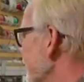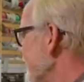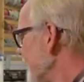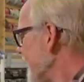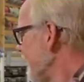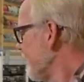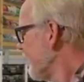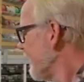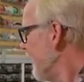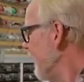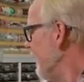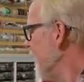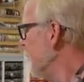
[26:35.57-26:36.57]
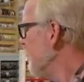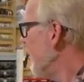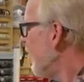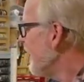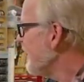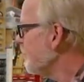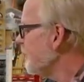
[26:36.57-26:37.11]
said, um,
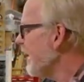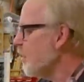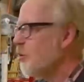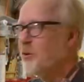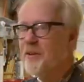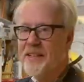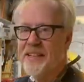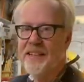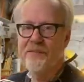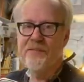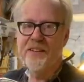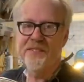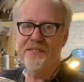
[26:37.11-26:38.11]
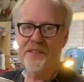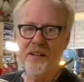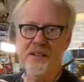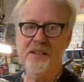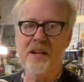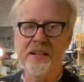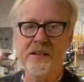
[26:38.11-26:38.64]
I am now going to give this a
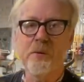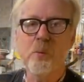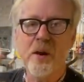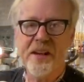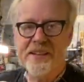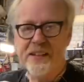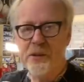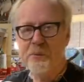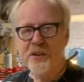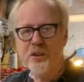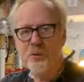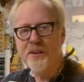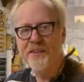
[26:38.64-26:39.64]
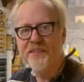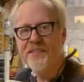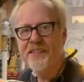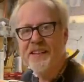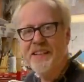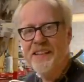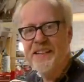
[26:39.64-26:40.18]
kind of. Well, I think what you can
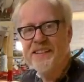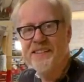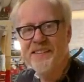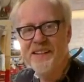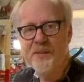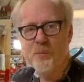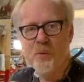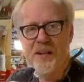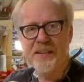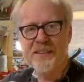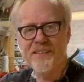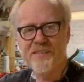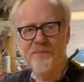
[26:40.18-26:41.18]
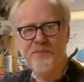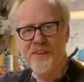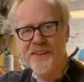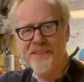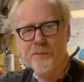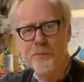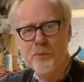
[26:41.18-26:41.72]
see is that while it's
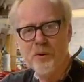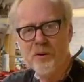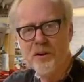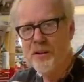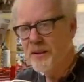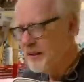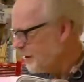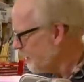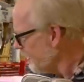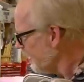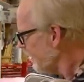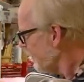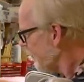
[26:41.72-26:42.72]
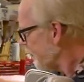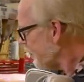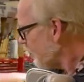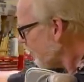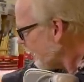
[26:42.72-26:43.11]
visible, there are